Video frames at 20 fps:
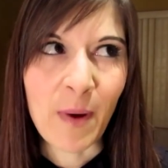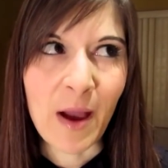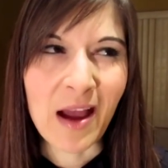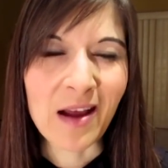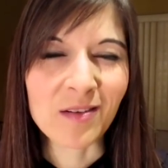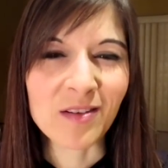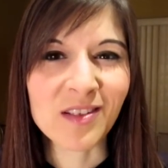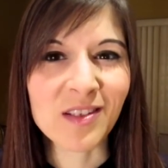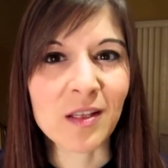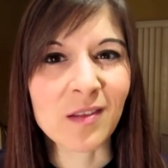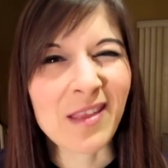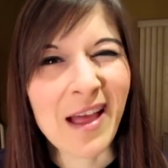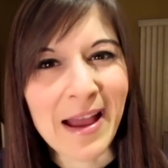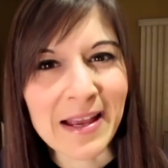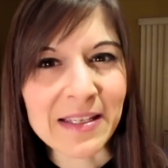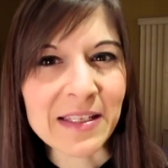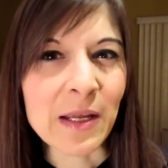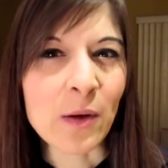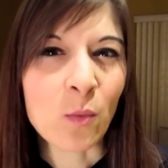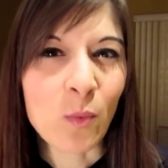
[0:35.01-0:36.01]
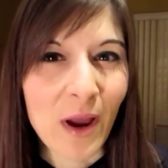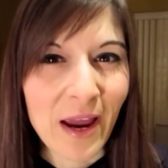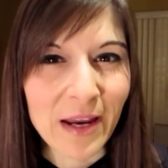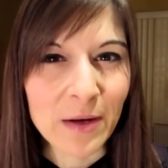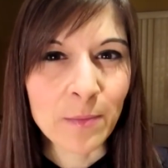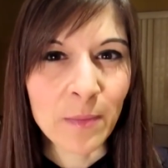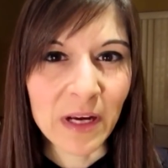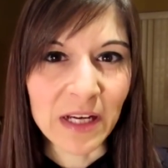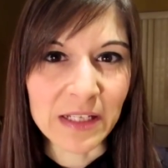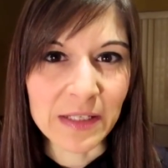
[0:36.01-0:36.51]
pounds the last I
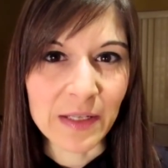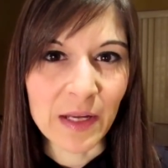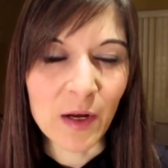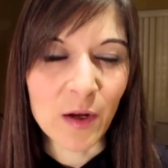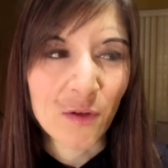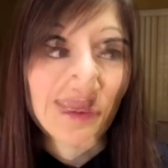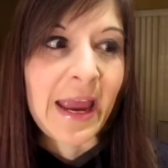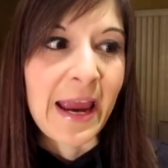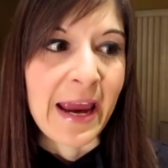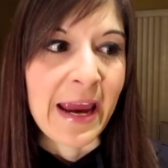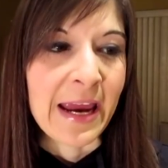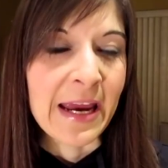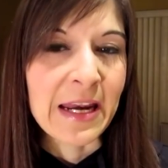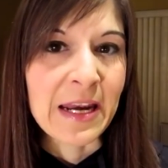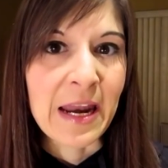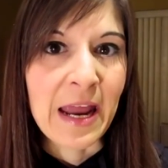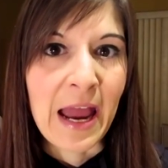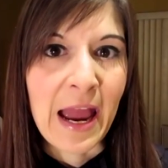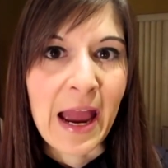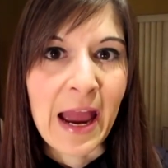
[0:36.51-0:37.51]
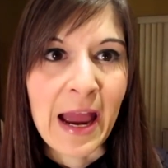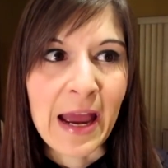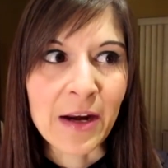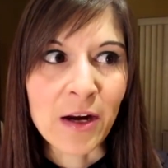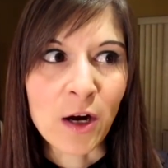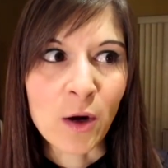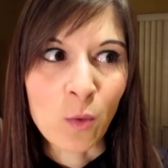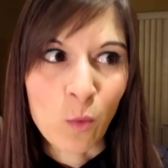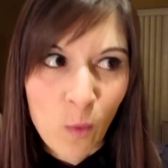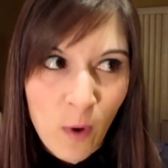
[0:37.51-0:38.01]
weighed myself, and at
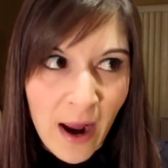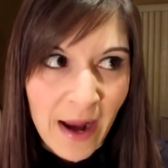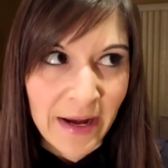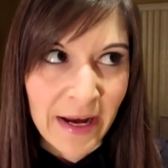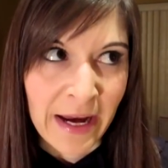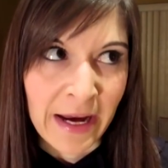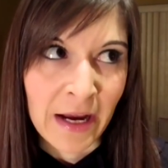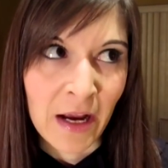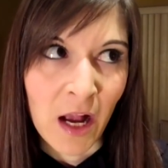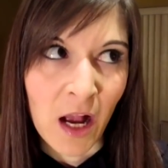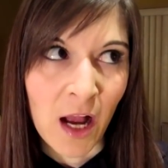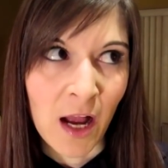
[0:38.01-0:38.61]
our wedding,